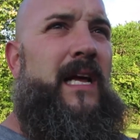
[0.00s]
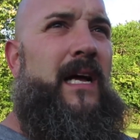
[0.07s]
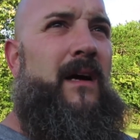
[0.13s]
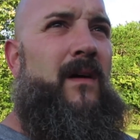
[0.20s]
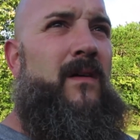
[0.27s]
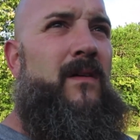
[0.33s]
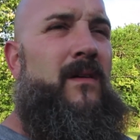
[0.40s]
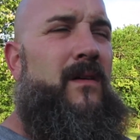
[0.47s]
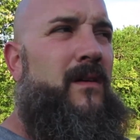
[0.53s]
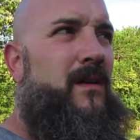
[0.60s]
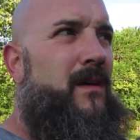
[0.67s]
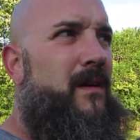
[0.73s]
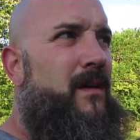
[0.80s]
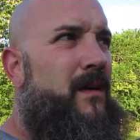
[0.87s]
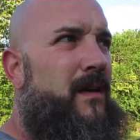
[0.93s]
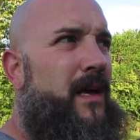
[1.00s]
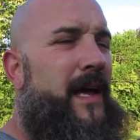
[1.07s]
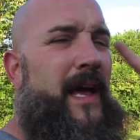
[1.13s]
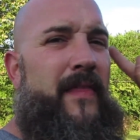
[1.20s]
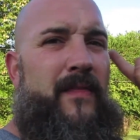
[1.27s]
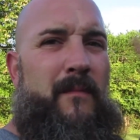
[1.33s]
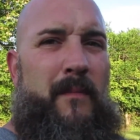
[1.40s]
now
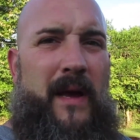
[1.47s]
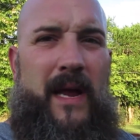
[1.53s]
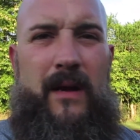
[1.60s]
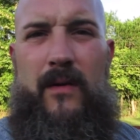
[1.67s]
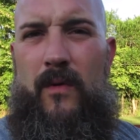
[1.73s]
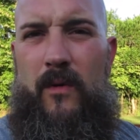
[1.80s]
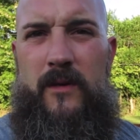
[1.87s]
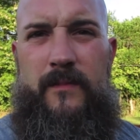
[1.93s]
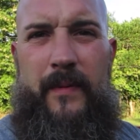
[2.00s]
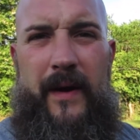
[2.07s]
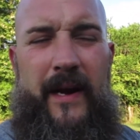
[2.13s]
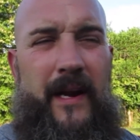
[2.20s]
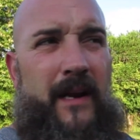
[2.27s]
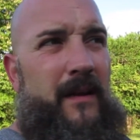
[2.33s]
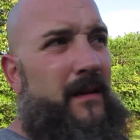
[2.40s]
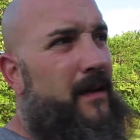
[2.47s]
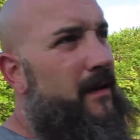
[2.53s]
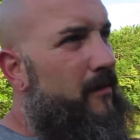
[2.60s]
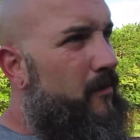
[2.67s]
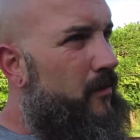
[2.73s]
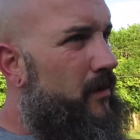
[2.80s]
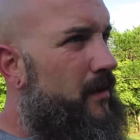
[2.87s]
and the man door is painted.
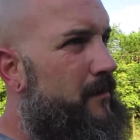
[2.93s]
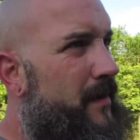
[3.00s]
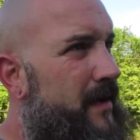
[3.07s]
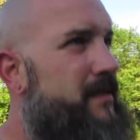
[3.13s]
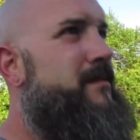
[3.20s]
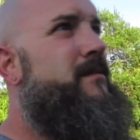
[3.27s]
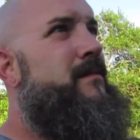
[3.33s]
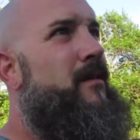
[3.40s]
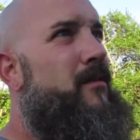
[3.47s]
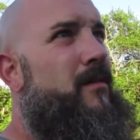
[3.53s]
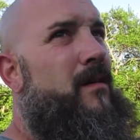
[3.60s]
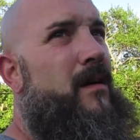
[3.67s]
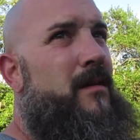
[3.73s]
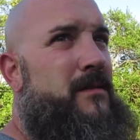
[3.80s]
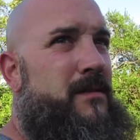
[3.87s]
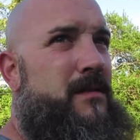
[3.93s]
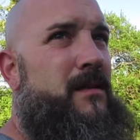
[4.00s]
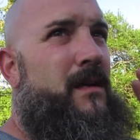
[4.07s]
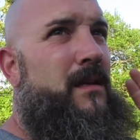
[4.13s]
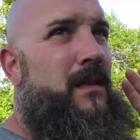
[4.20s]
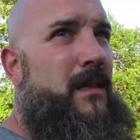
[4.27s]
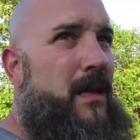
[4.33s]
It really makes the garage
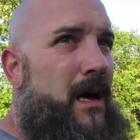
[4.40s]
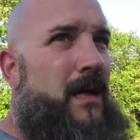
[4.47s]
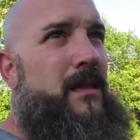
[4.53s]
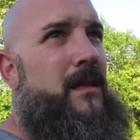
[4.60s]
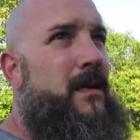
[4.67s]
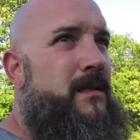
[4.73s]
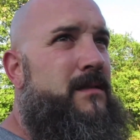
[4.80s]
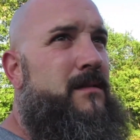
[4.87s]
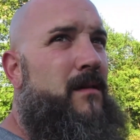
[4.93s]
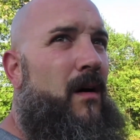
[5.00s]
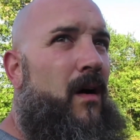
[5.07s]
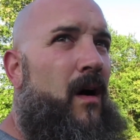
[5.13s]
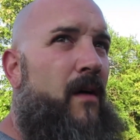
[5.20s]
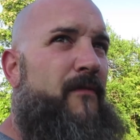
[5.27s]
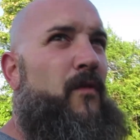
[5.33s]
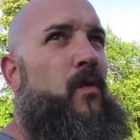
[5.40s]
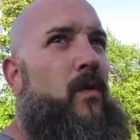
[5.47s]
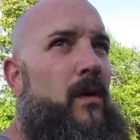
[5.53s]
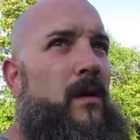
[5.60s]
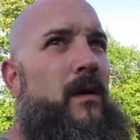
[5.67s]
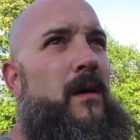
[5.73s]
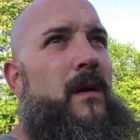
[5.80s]
look a lot less awful.
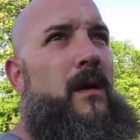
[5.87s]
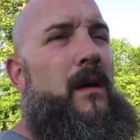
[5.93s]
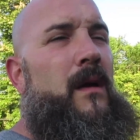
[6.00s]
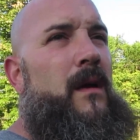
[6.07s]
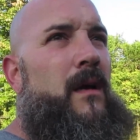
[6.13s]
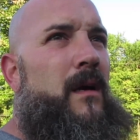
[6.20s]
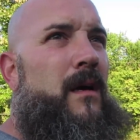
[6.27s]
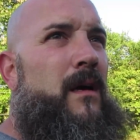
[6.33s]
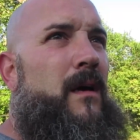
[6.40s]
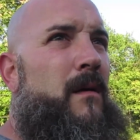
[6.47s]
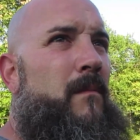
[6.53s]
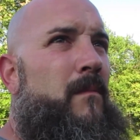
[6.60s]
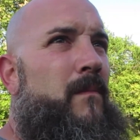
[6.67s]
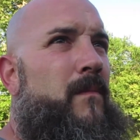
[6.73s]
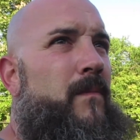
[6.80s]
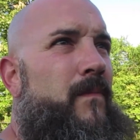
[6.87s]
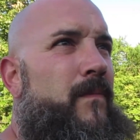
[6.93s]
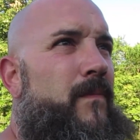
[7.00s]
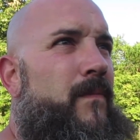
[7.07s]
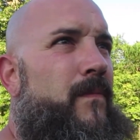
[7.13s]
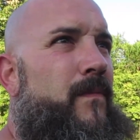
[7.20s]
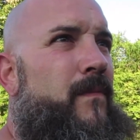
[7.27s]
Um,
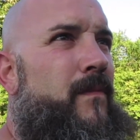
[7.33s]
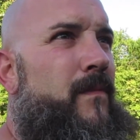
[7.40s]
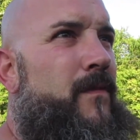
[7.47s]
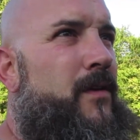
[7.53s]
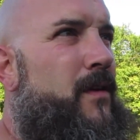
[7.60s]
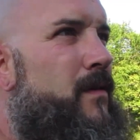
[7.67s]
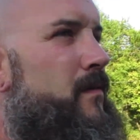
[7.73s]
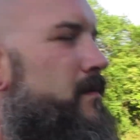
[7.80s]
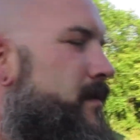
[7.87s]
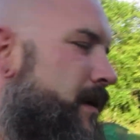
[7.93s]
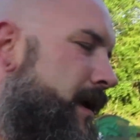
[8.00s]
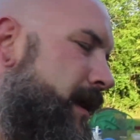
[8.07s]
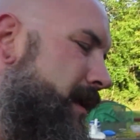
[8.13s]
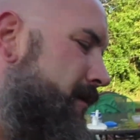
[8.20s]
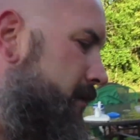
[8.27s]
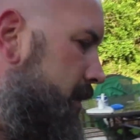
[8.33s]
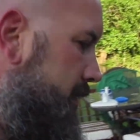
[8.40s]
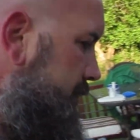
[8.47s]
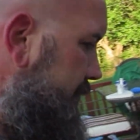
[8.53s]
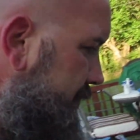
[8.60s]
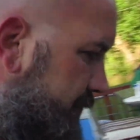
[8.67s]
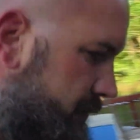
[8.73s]
so
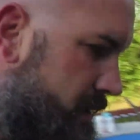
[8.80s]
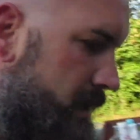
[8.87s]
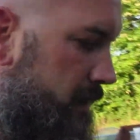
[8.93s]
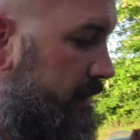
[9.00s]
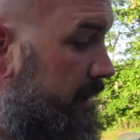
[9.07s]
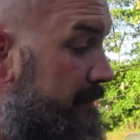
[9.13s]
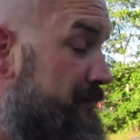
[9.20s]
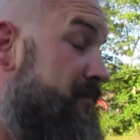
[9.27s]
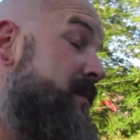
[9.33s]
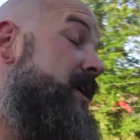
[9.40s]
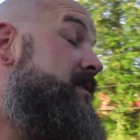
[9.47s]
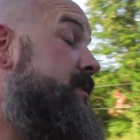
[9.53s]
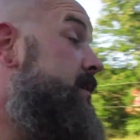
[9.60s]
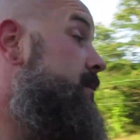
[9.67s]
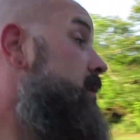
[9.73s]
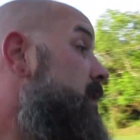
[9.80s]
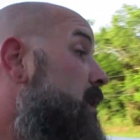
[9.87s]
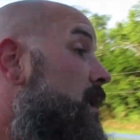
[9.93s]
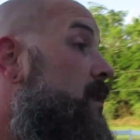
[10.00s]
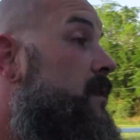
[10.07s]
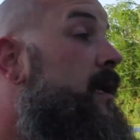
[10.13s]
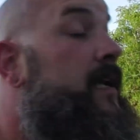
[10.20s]
anyway, okay, that's it.
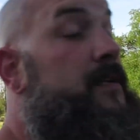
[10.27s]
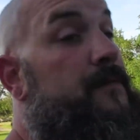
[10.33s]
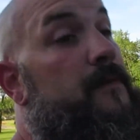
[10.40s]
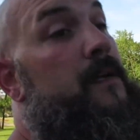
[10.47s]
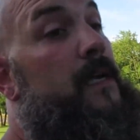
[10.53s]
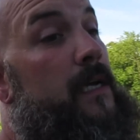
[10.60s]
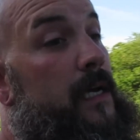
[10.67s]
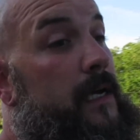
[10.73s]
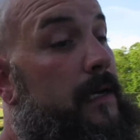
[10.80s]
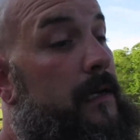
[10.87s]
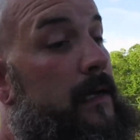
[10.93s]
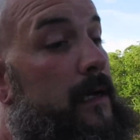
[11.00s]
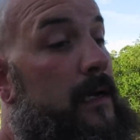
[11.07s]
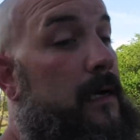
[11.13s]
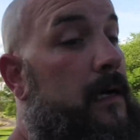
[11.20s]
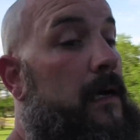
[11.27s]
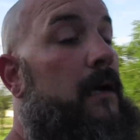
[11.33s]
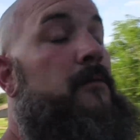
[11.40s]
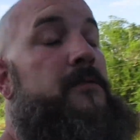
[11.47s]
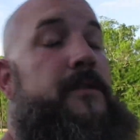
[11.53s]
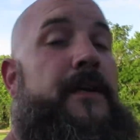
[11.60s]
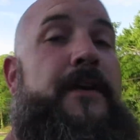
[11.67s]
Thanks, and uh,
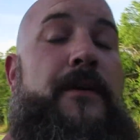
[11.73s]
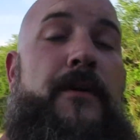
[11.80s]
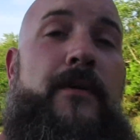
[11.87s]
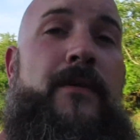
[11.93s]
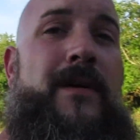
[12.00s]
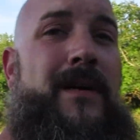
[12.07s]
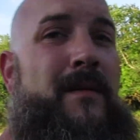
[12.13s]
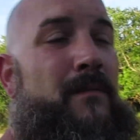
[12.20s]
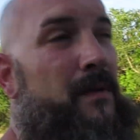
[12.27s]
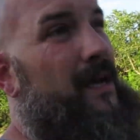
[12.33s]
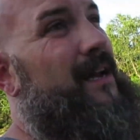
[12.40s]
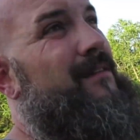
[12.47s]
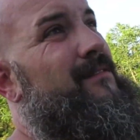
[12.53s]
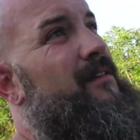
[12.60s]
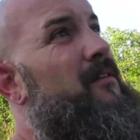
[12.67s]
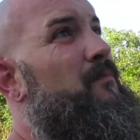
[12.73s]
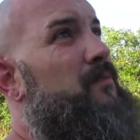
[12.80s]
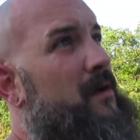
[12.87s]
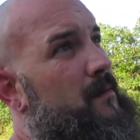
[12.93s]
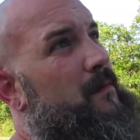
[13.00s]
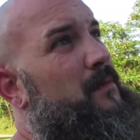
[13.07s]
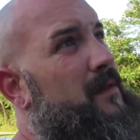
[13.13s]
I will see you, I don't know,
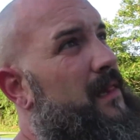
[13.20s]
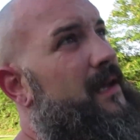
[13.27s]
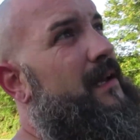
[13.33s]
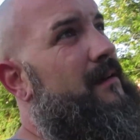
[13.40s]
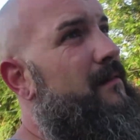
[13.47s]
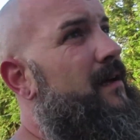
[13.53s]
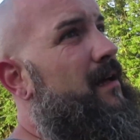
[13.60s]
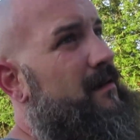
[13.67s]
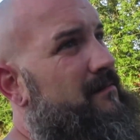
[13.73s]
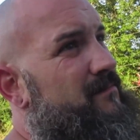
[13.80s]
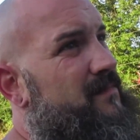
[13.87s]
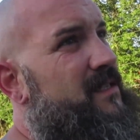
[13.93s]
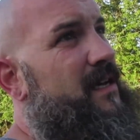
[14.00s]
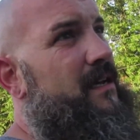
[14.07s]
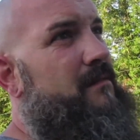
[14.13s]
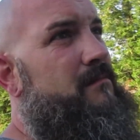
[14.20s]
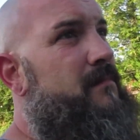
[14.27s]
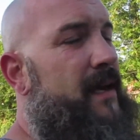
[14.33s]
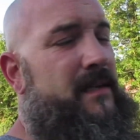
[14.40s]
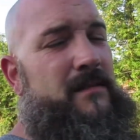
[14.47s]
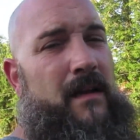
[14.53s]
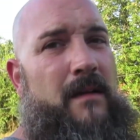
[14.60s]
probably like, uh, yeah,
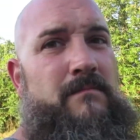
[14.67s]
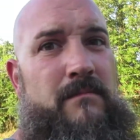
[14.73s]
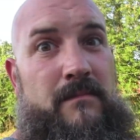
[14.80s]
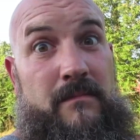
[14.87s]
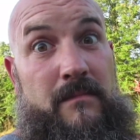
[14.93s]
next time.